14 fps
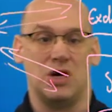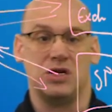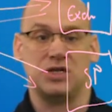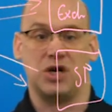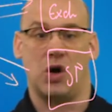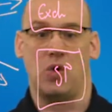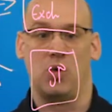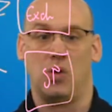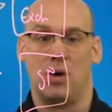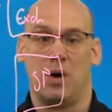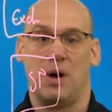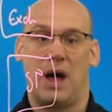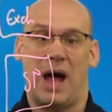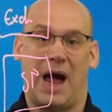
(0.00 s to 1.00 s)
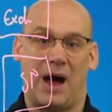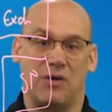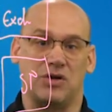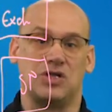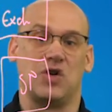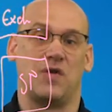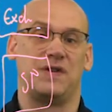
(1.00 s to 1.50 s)
So how
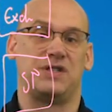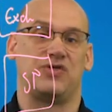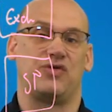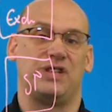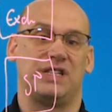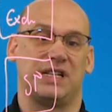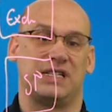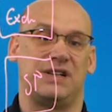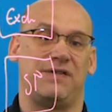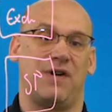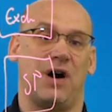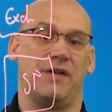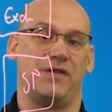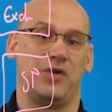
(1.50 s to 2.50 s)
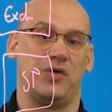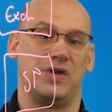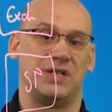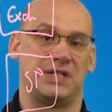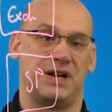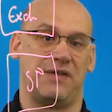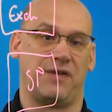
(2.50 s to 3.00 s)
does Office 365 do
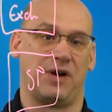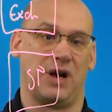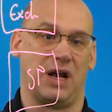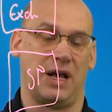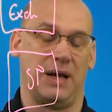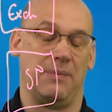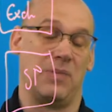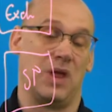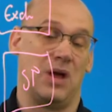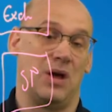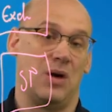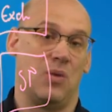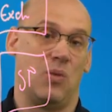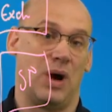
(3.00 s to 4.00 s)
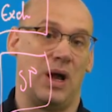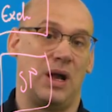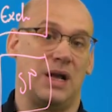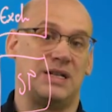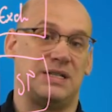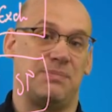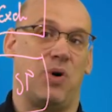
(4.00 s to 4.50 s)
this differently?
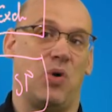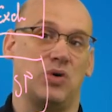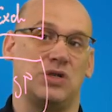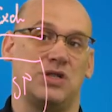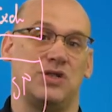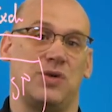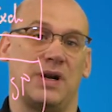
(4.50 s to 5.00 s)
Well, it's important to